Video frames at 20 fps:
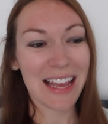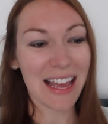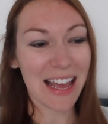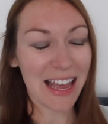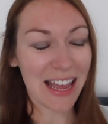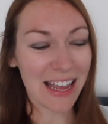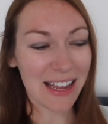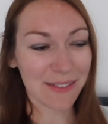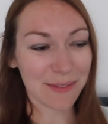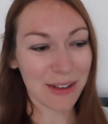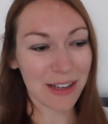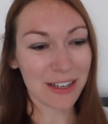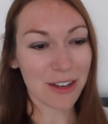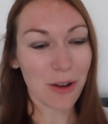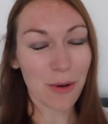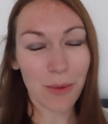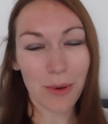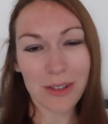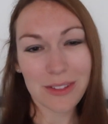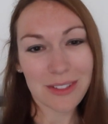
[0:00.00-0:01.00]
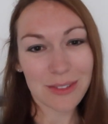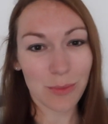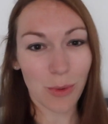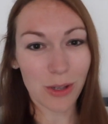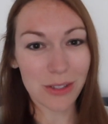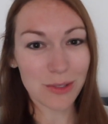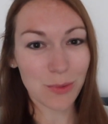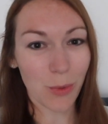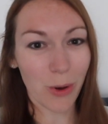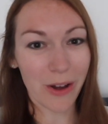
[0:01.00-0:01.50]
I know what's
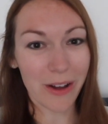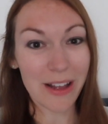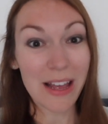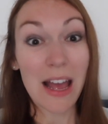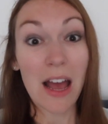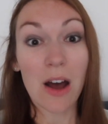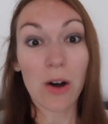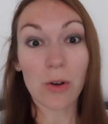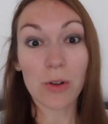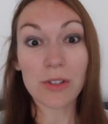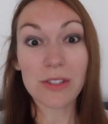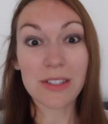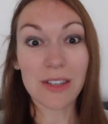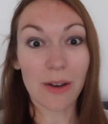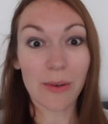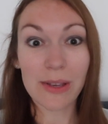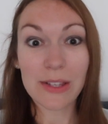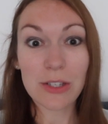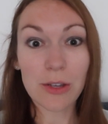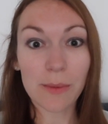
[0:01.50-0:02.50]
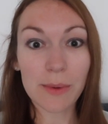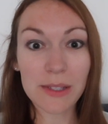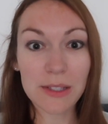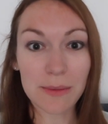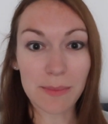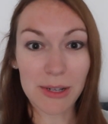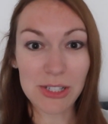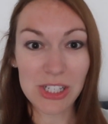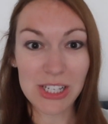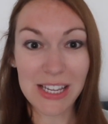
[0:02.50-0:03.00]
what. Also, it's coming
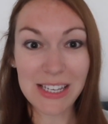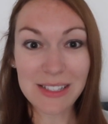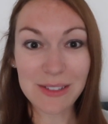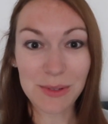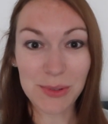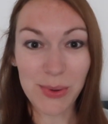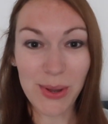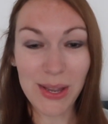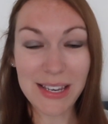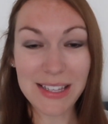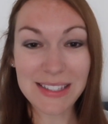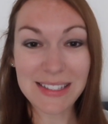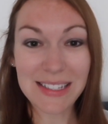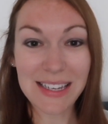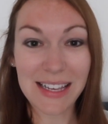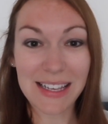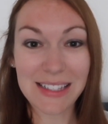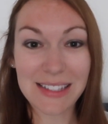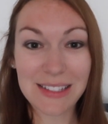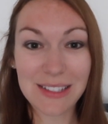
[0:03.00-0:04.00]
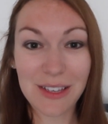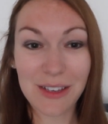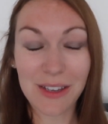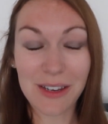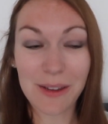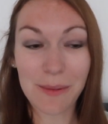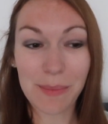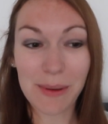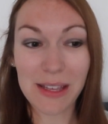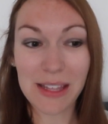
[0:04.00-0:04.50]
to Magic Kingdom as well, isn't it? It's
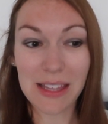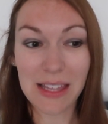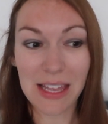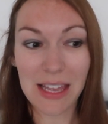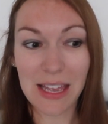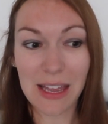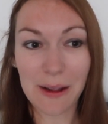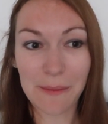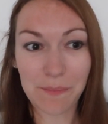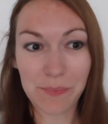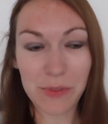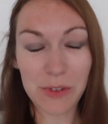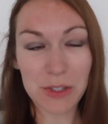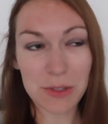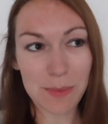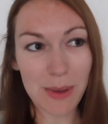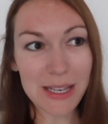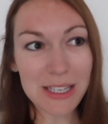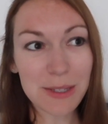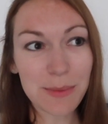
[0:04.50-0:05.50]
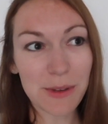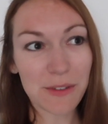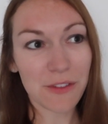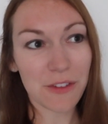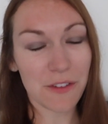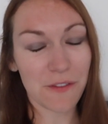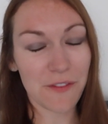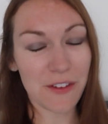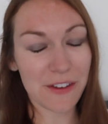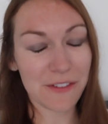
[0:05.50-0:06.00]
gonna be there, it's meant to be for
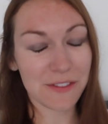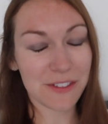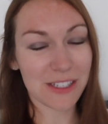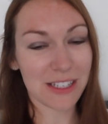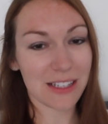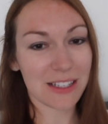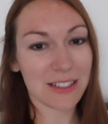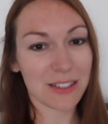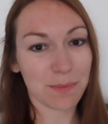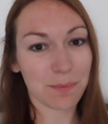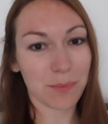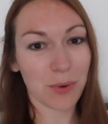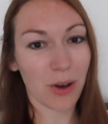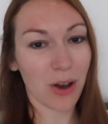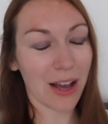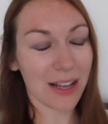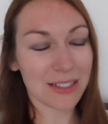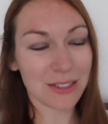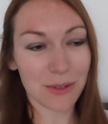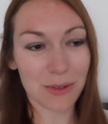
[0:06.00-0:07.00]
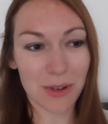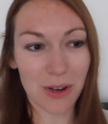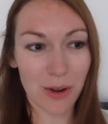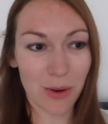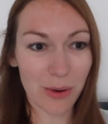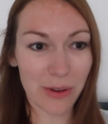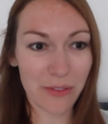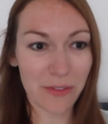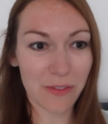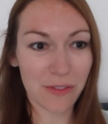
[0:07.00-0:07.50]
the 50th, but I don't know
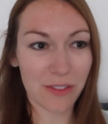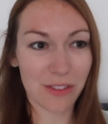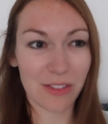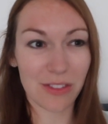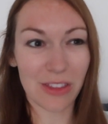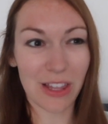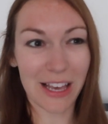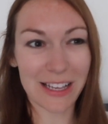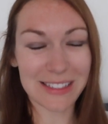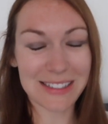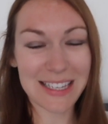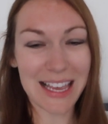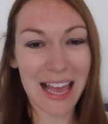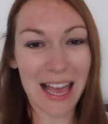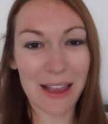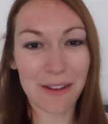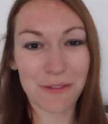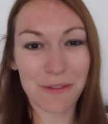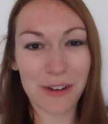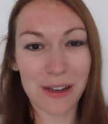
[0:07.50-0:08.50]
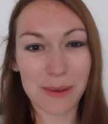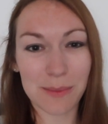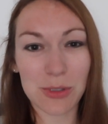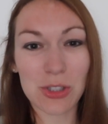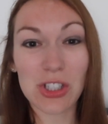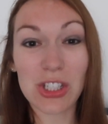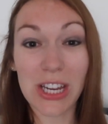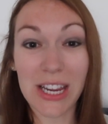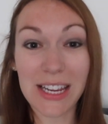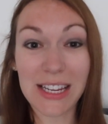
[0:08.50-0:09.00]
if that time frame's
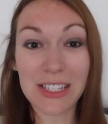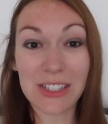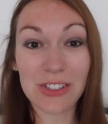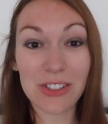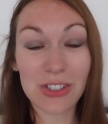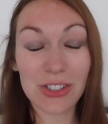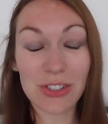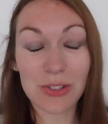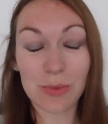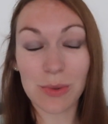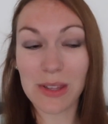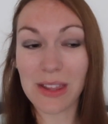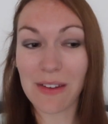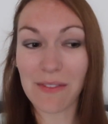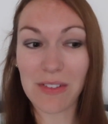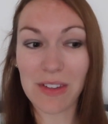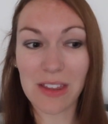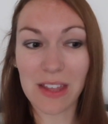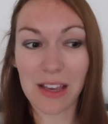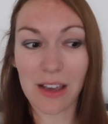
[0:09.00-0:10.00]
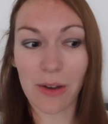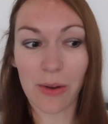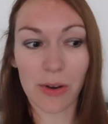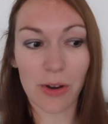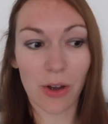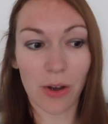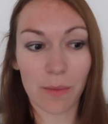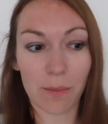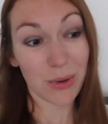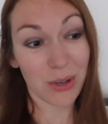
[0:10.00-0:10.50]
changed with everything going
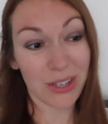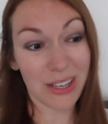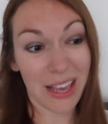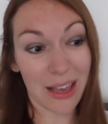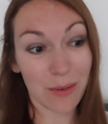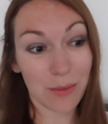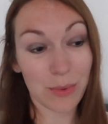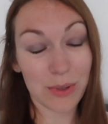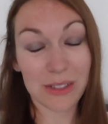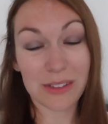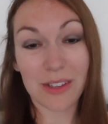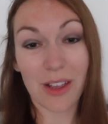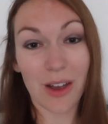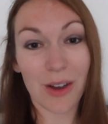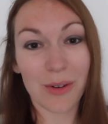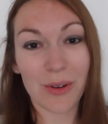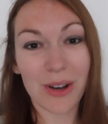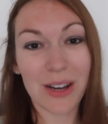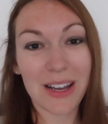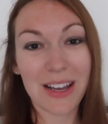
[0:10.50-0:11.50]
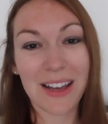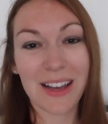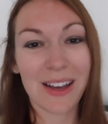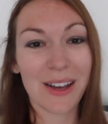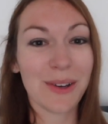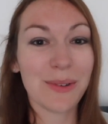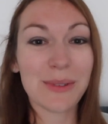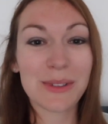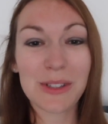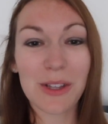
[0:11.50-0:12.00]
on. But yeah, we'll know
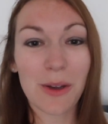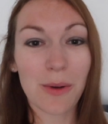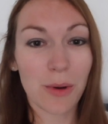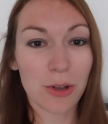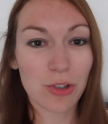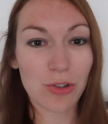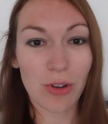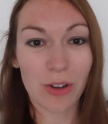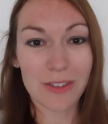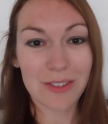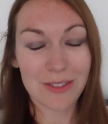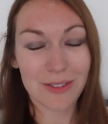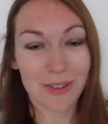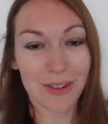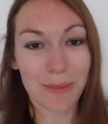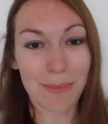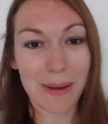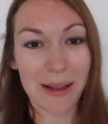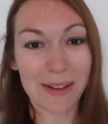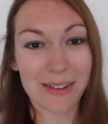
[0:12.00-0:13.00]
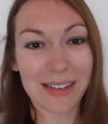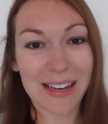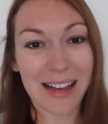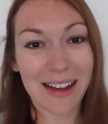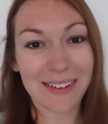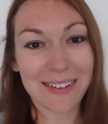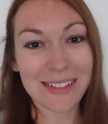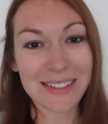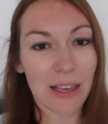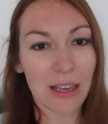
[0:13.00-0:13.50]
what Tron's all about
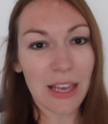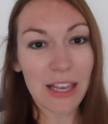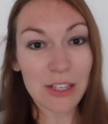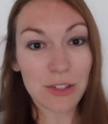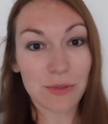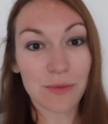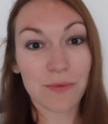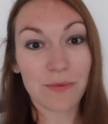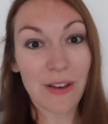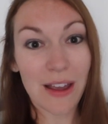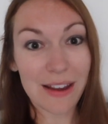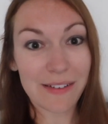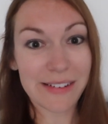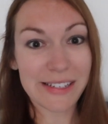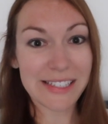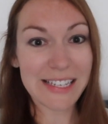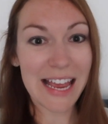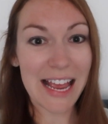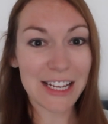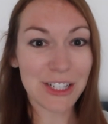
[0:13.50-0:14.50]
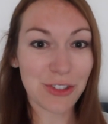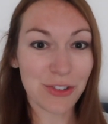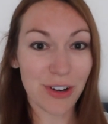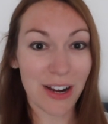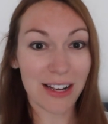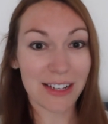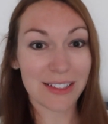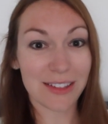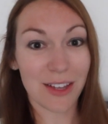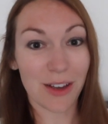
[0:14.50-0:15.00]
now. It is very test
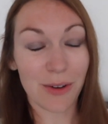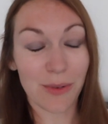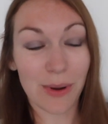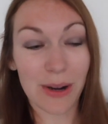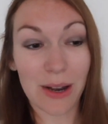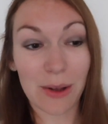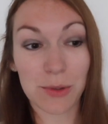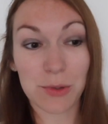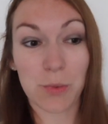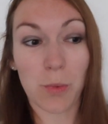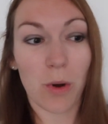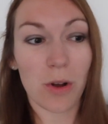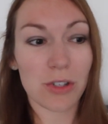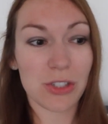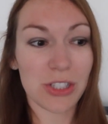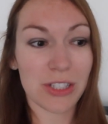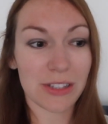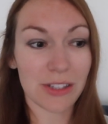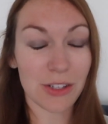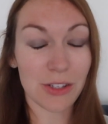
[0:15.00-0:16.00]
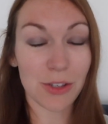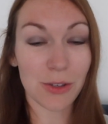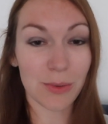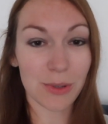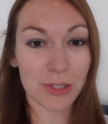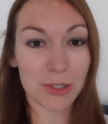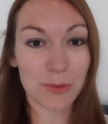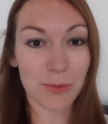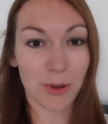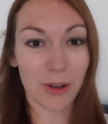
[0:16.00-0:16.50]
track though. When I was watching the
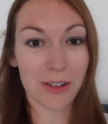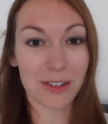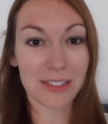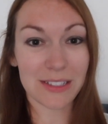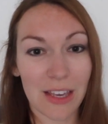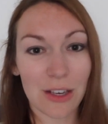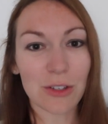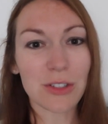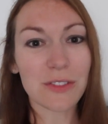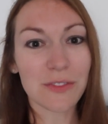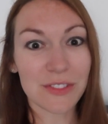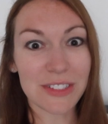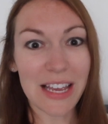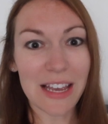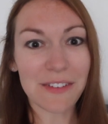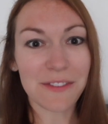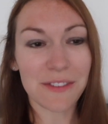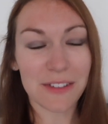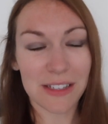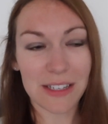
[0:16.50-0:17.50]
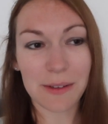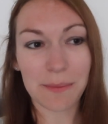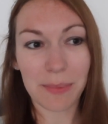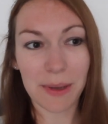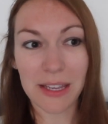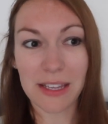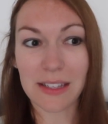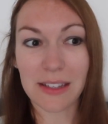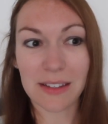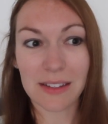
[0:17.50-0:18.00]
newest one, it could have definitely
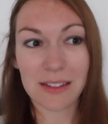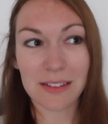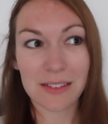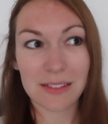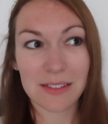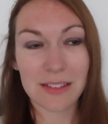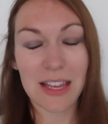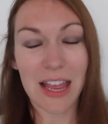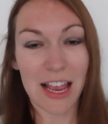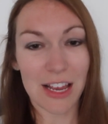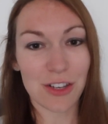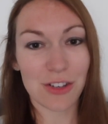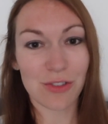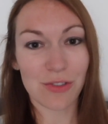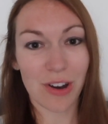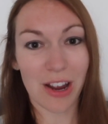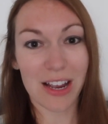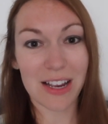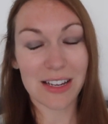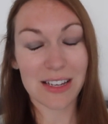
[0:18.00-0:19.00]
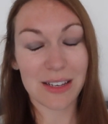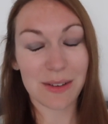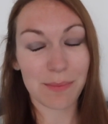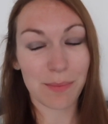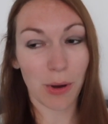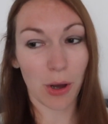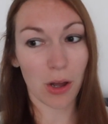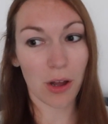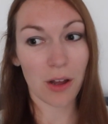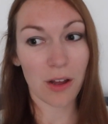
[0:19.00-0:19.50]
been test track,
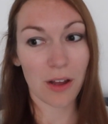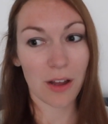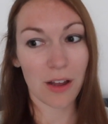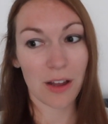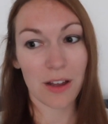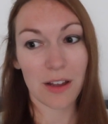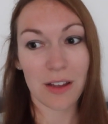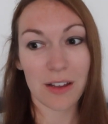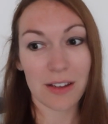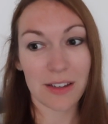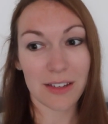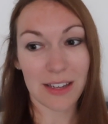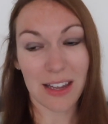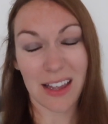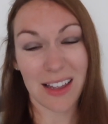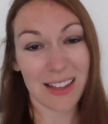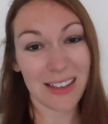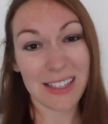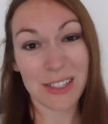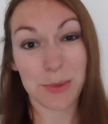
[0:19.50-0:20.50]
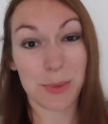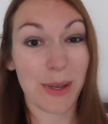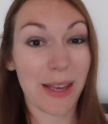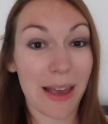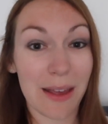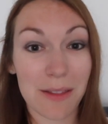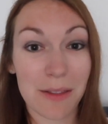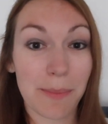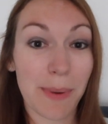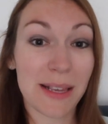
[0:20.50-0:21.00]
but yeah, at least we
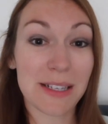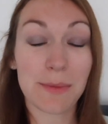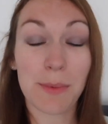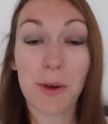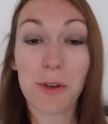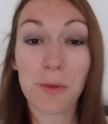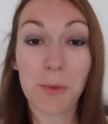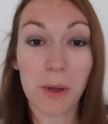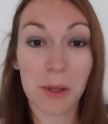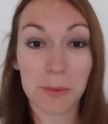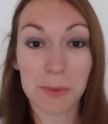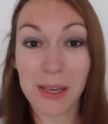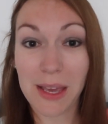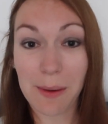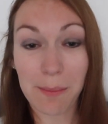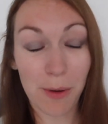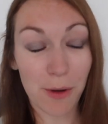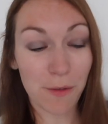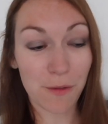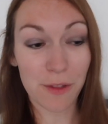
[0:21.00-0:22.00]
get the best of both worlds. We get both